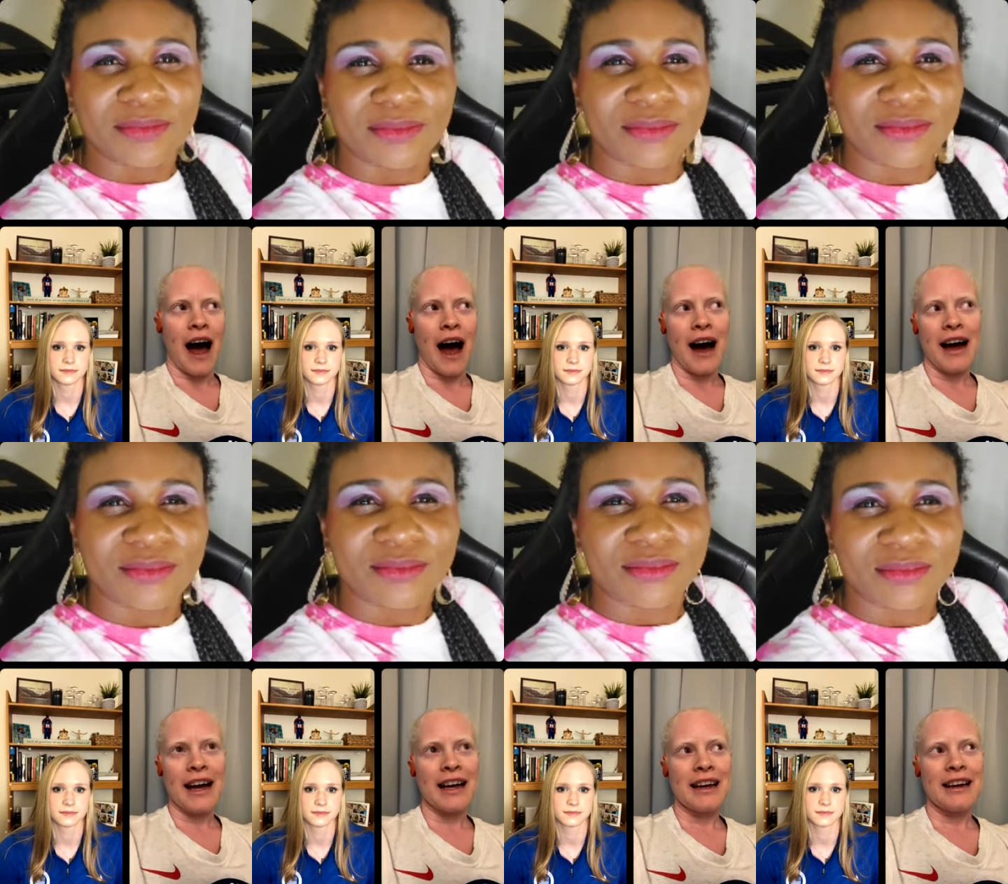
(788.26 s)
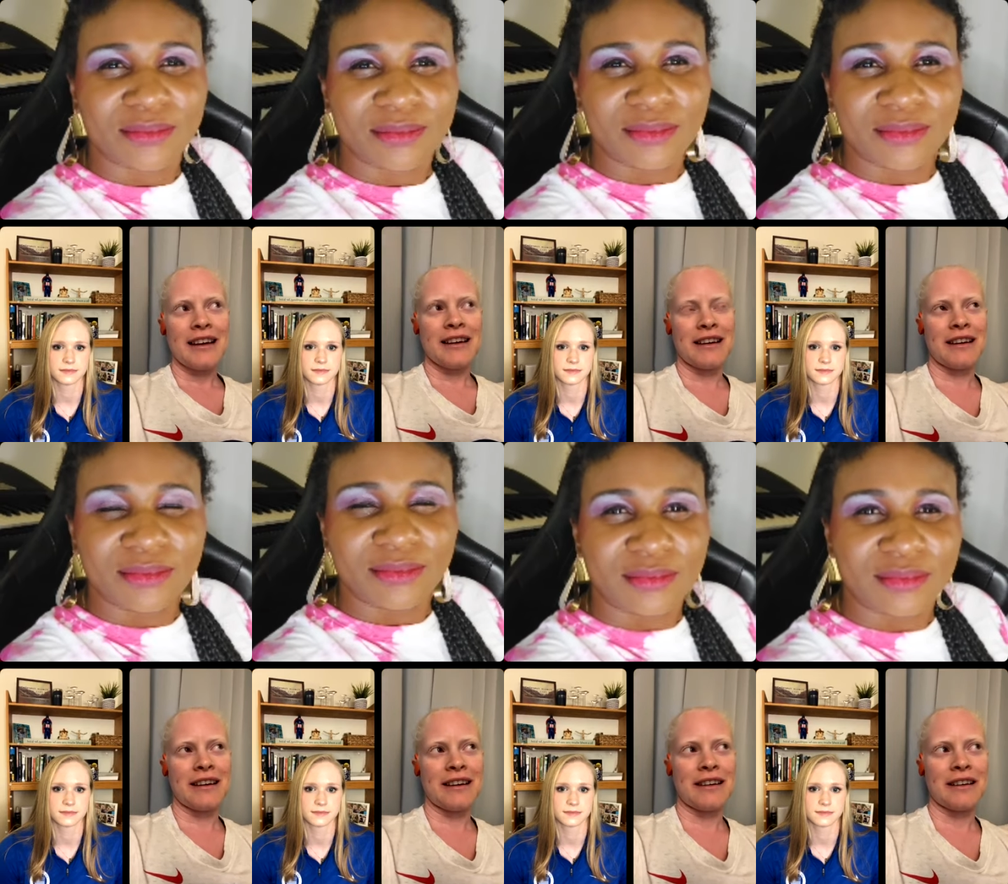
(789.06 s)
Speaker 1: I
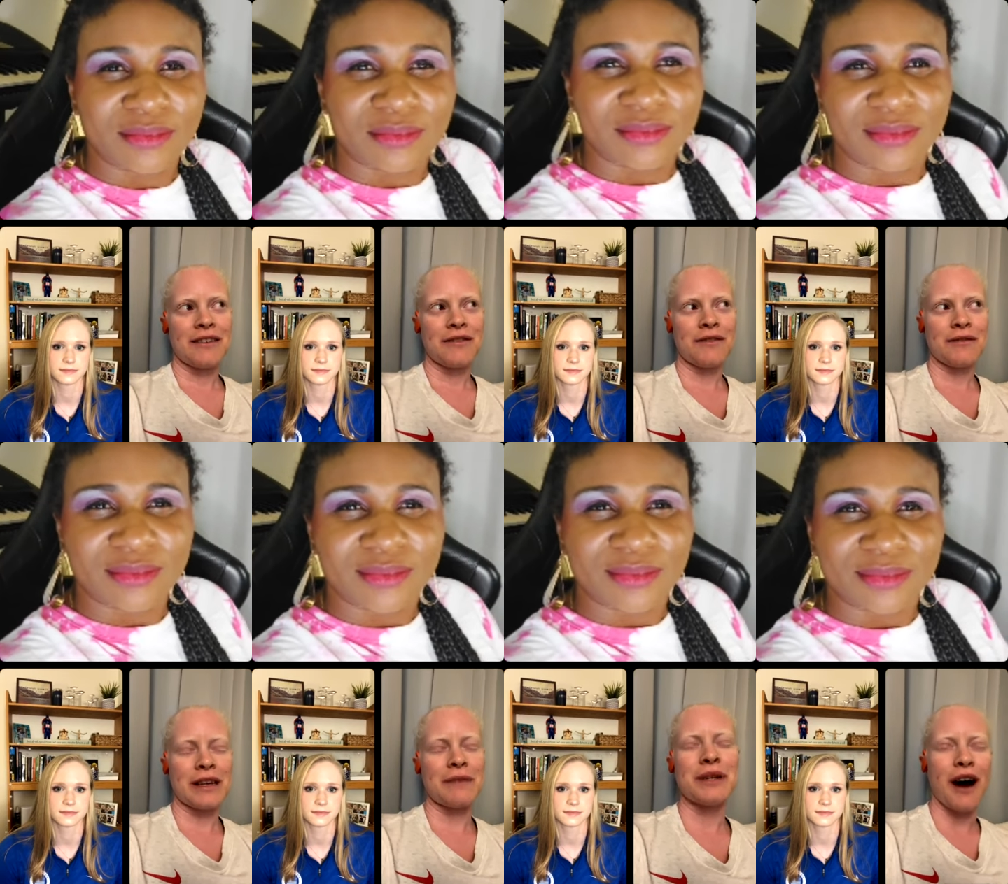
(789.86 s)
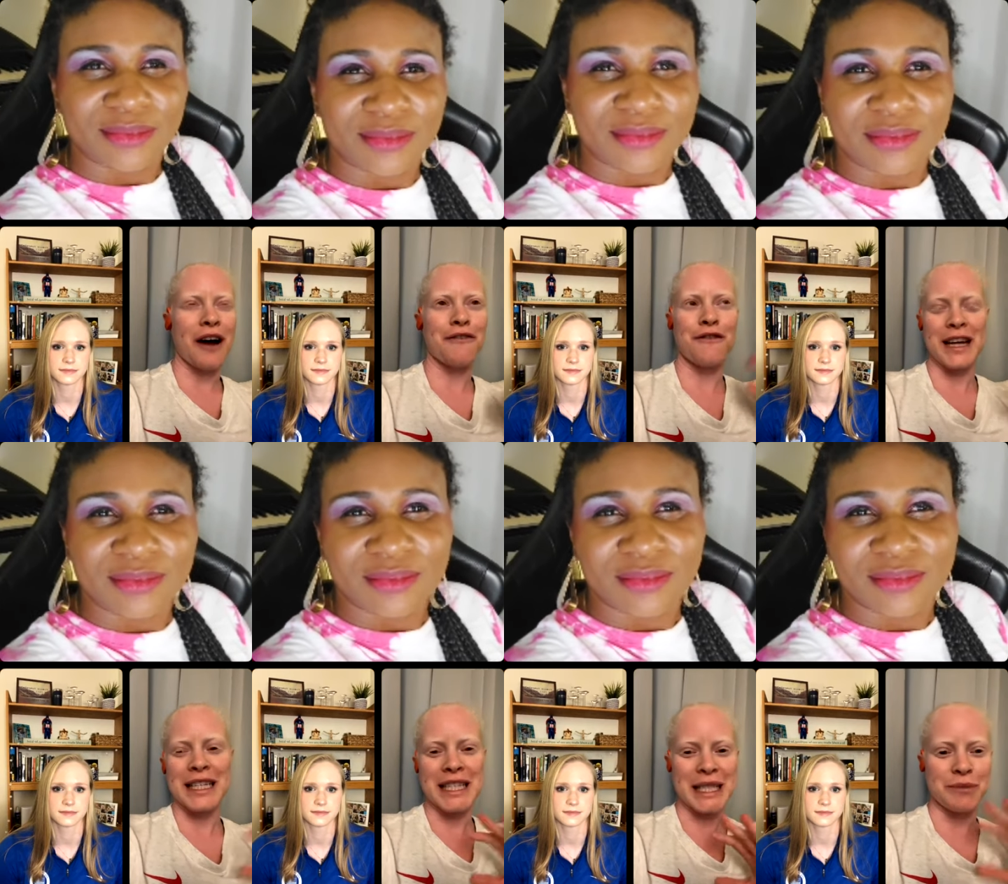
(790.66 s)
am not
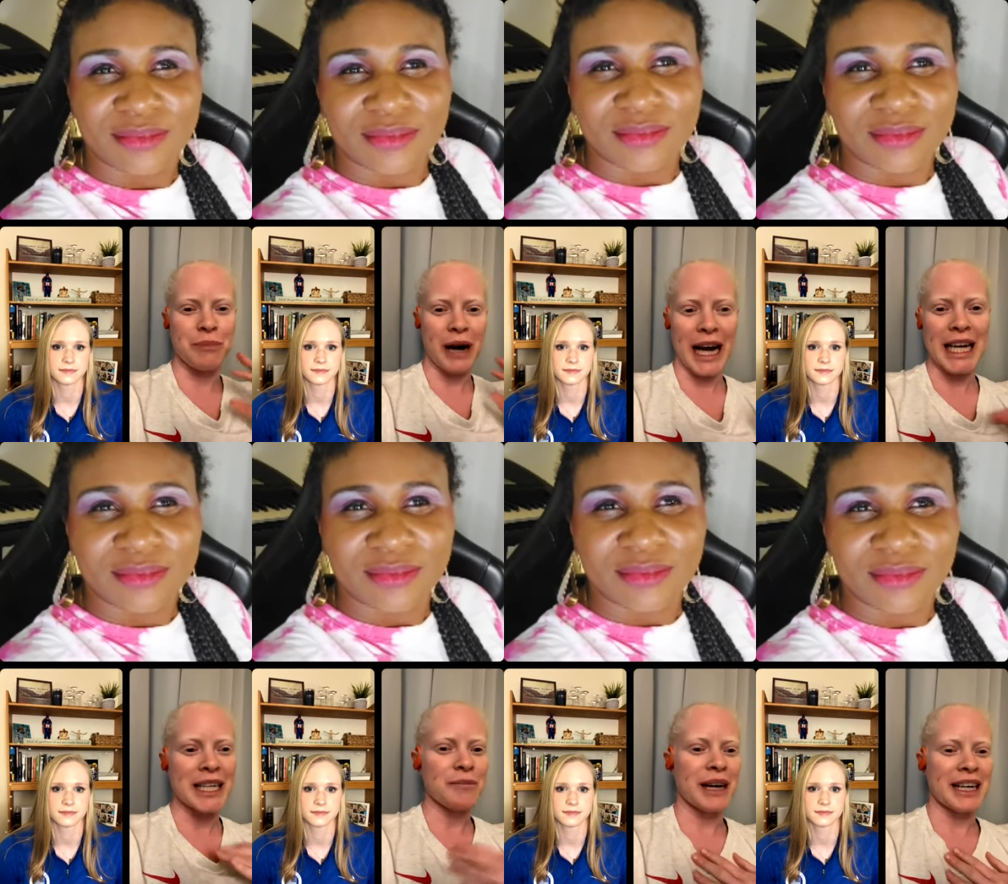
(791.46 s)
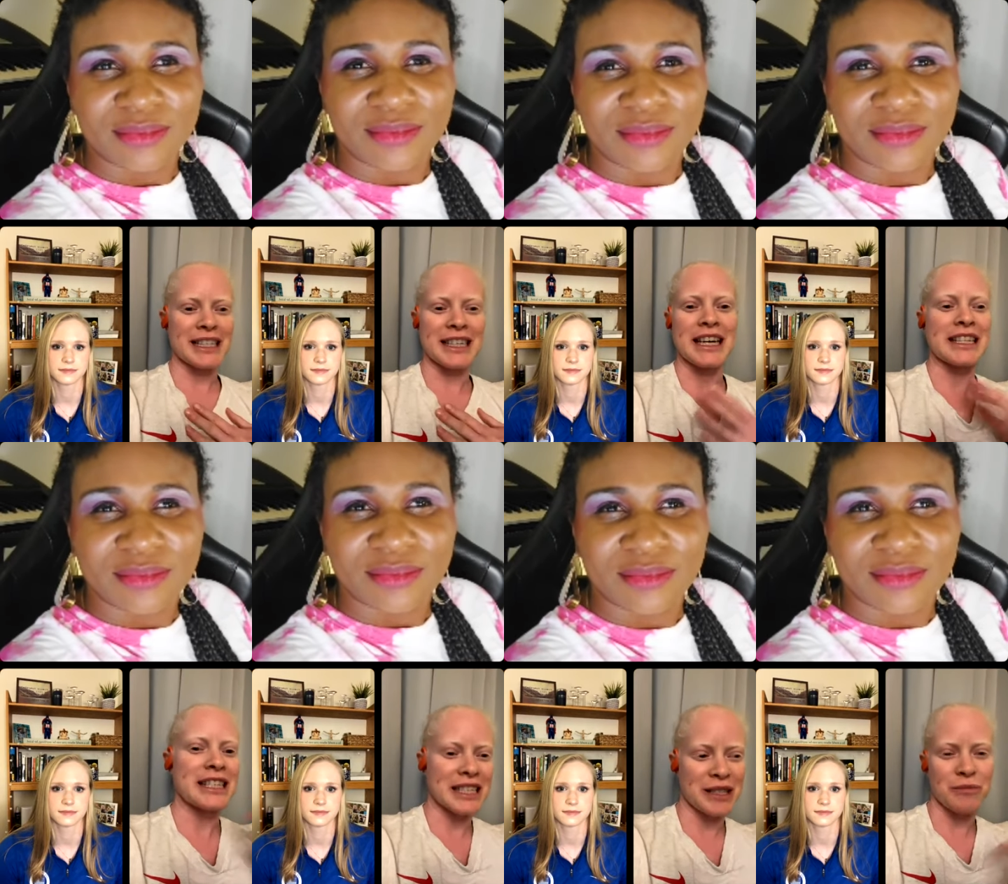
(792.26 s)
offended by anybody saying
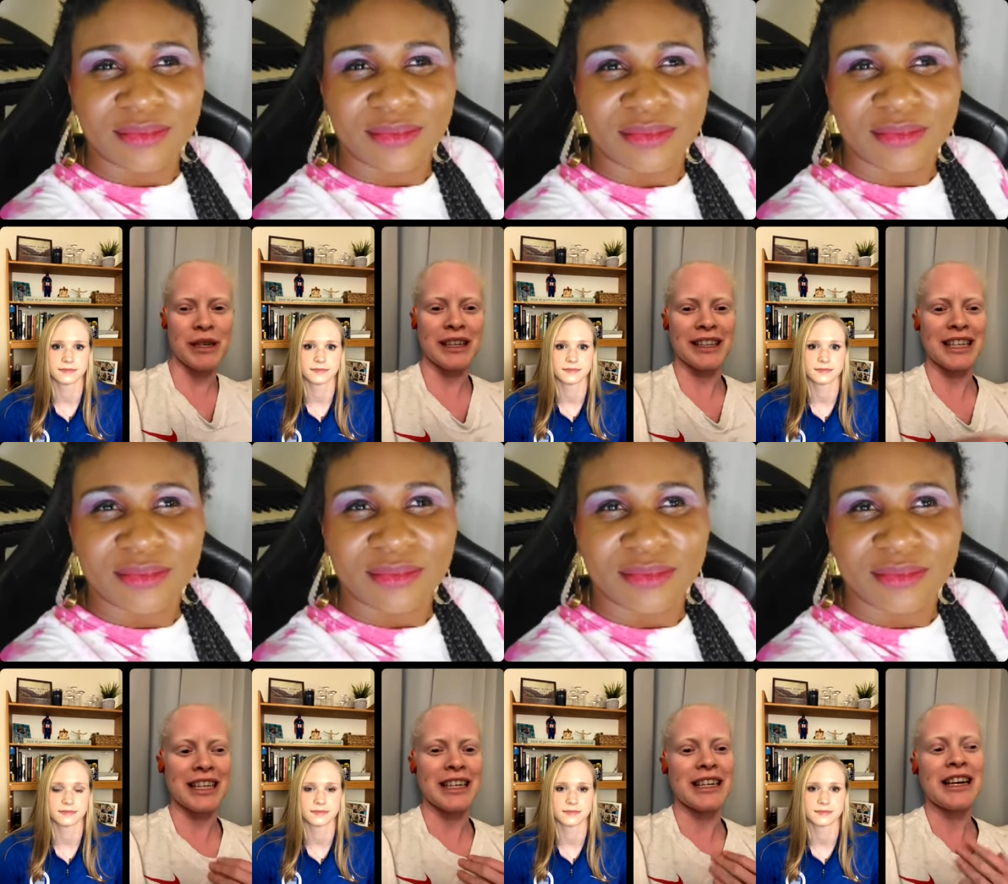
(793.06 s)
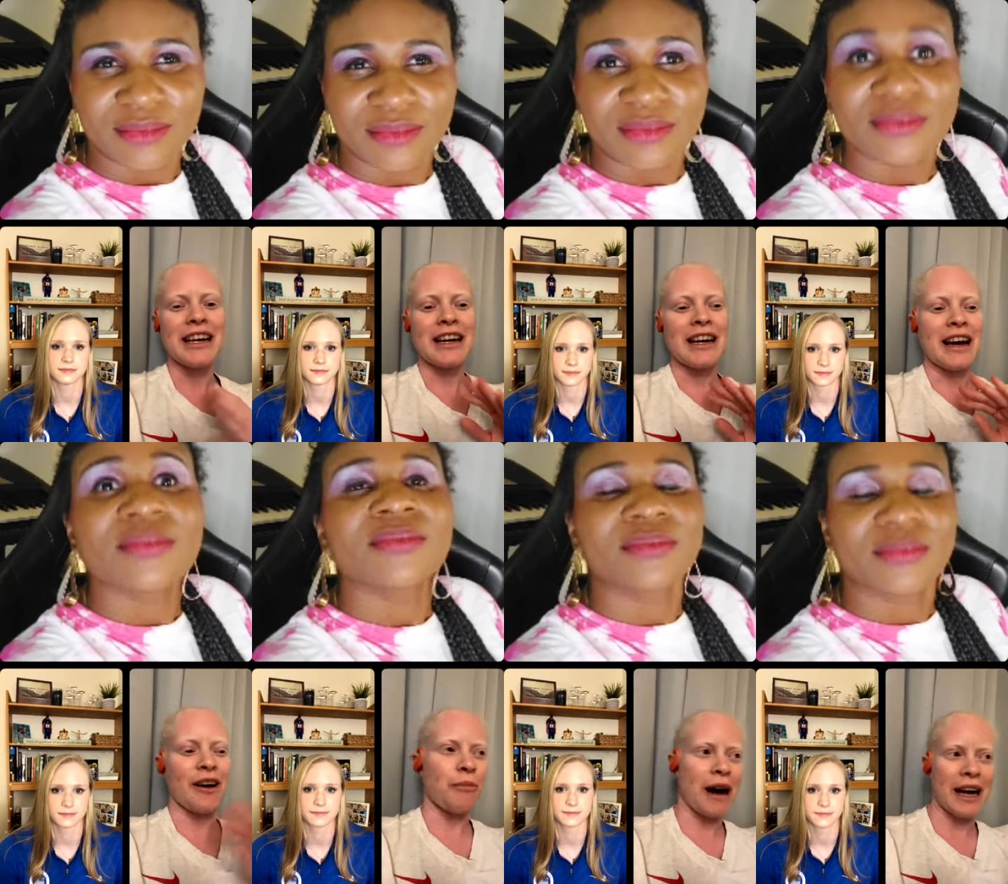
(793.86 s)
disability,
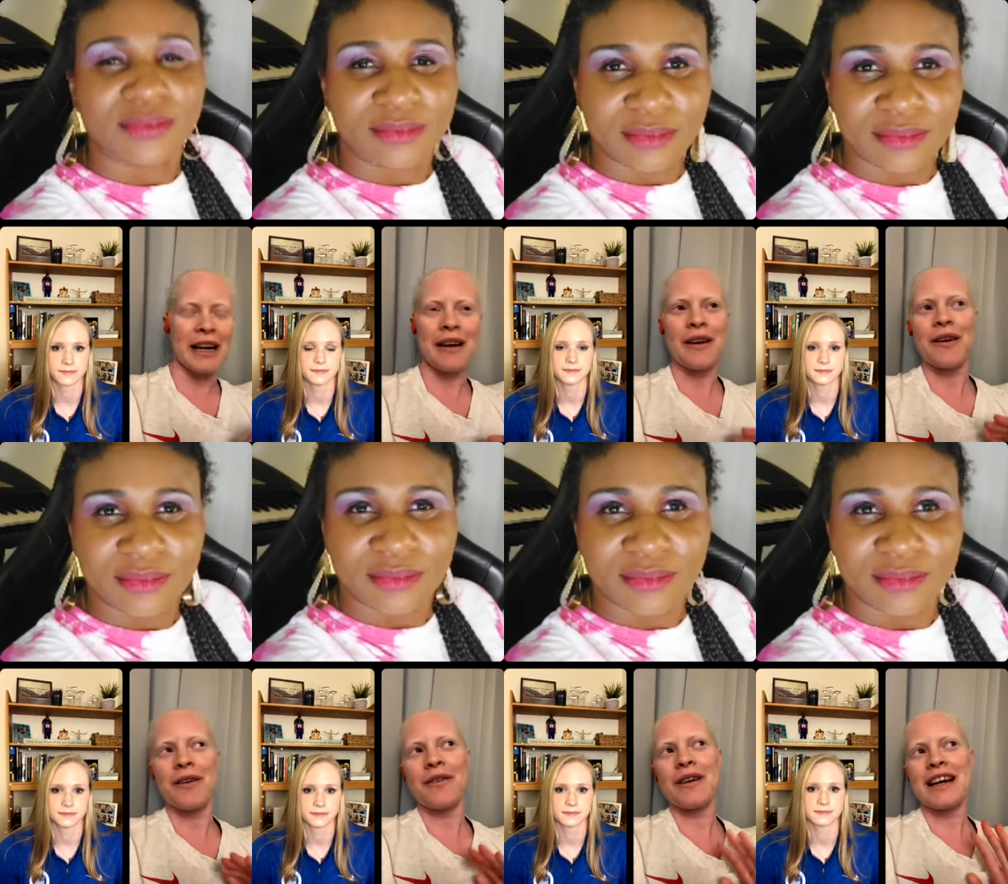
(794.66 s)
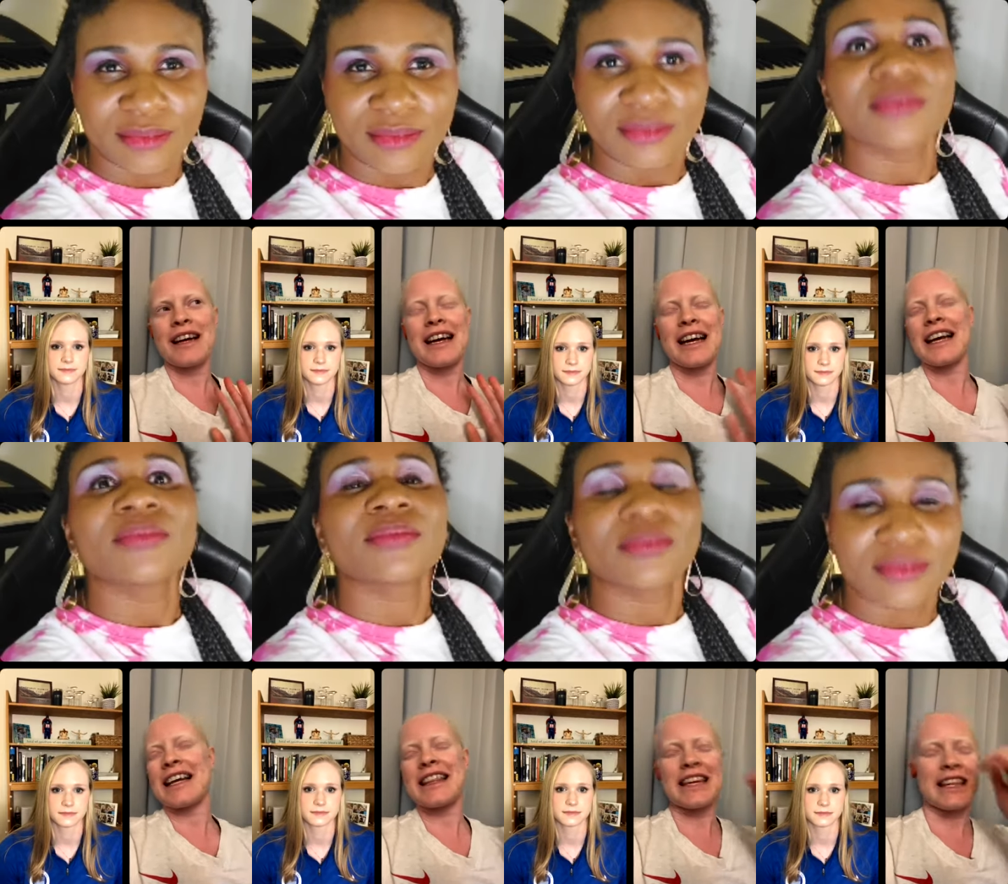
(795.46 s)
albino,
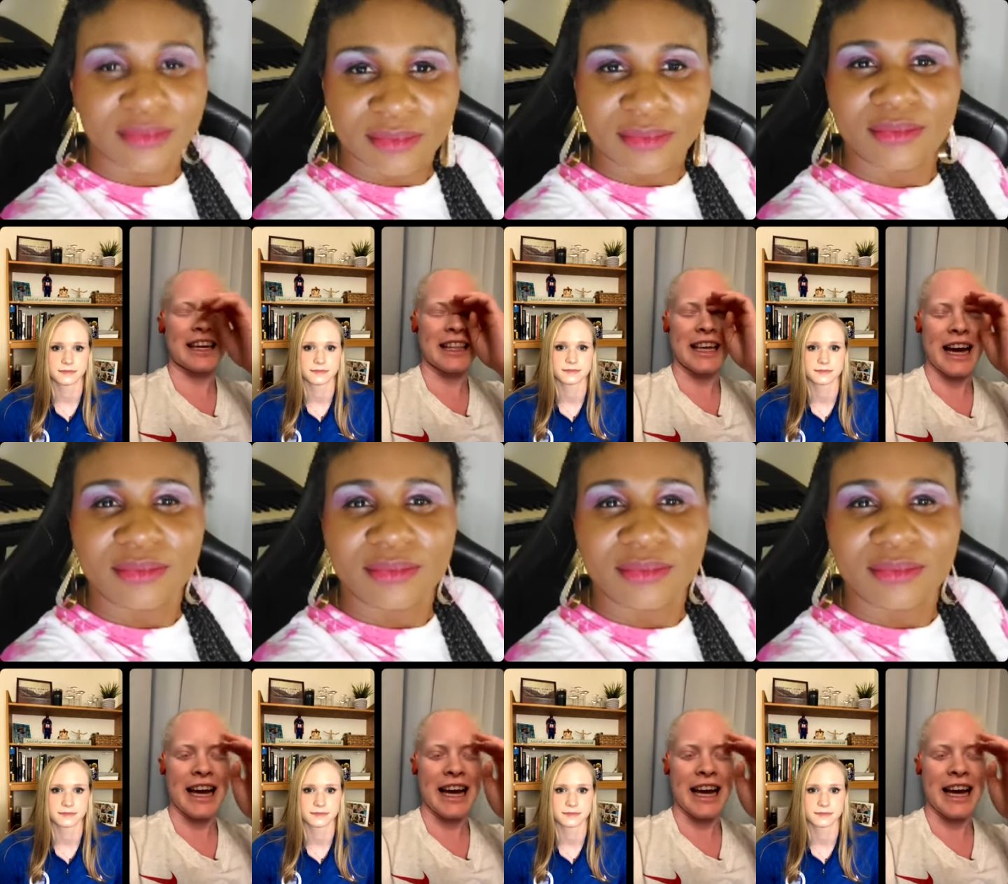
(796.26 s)
anything like that.